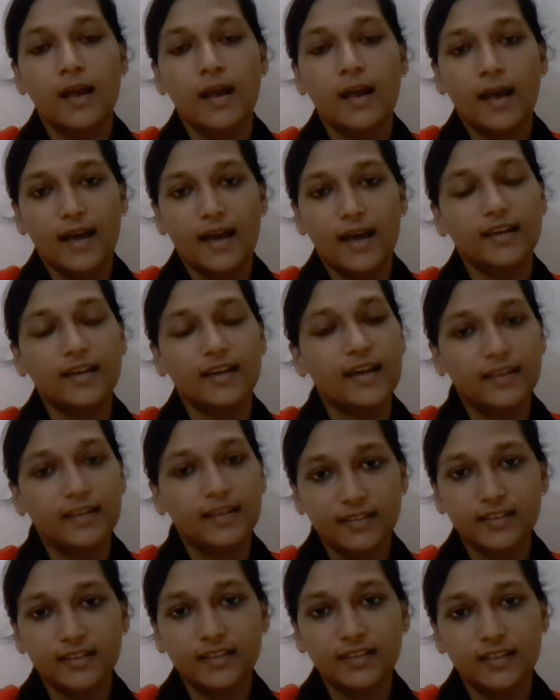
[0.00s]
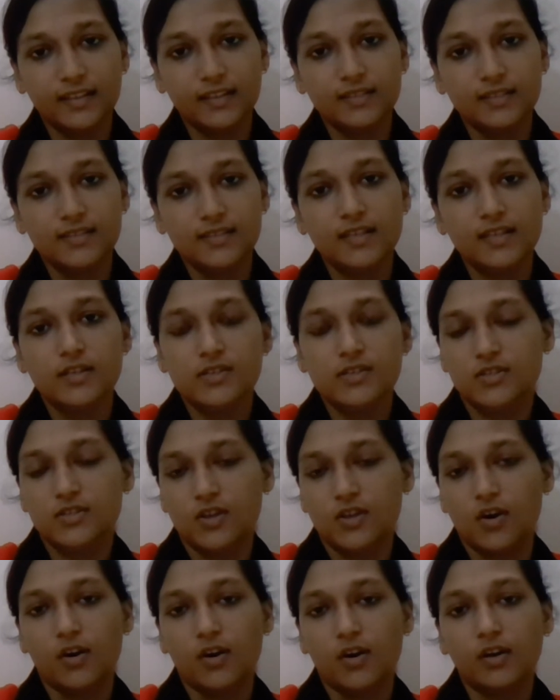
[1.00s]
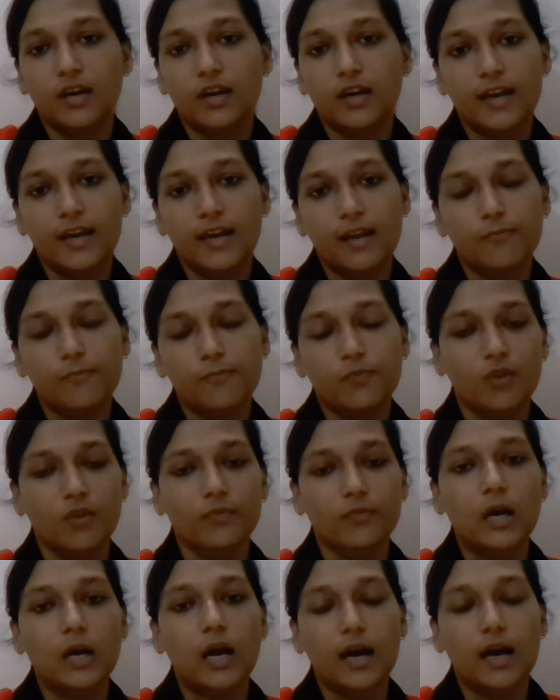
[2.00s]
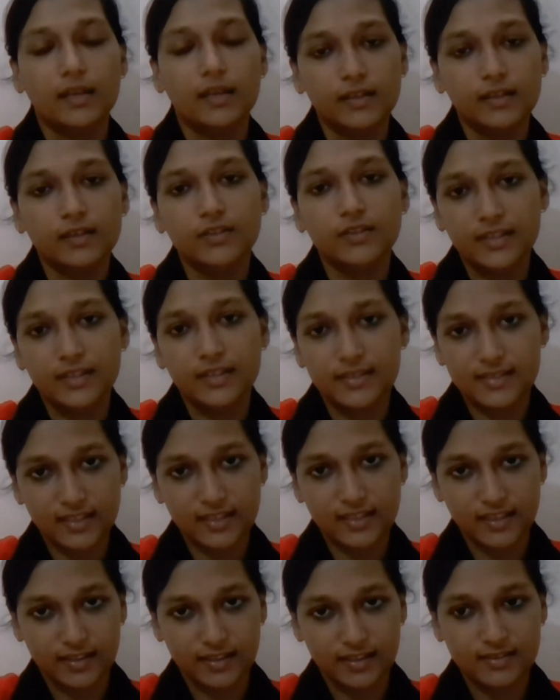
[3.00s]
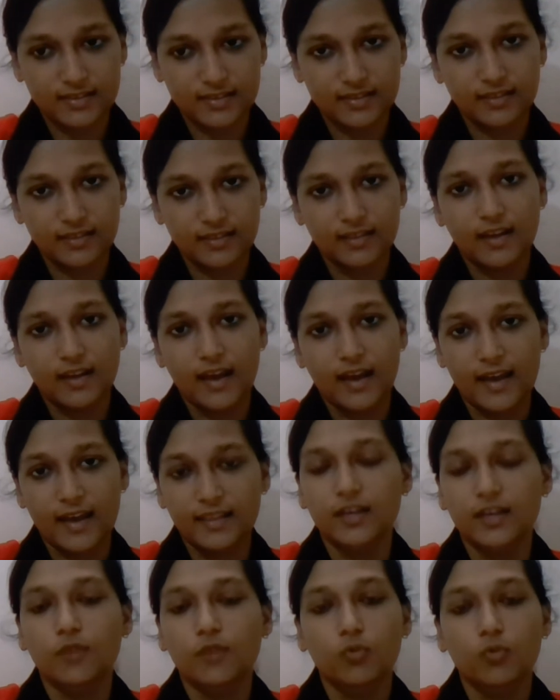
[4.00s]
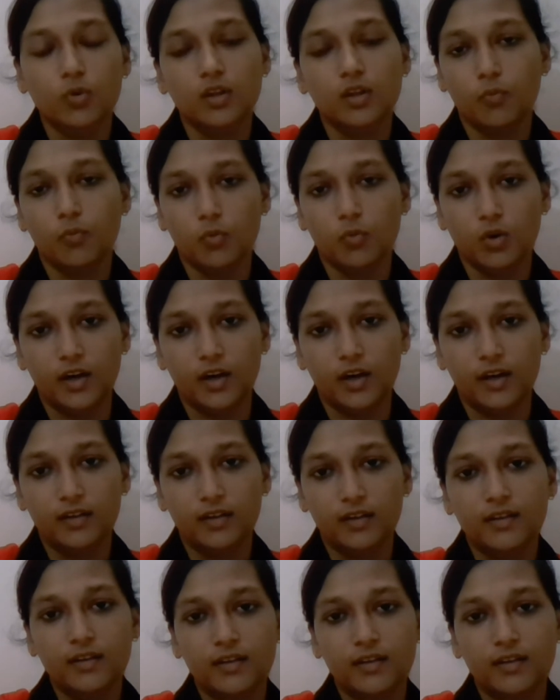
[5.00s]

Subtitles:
And the Athenians sought help from the other Greek cities. And they won the war.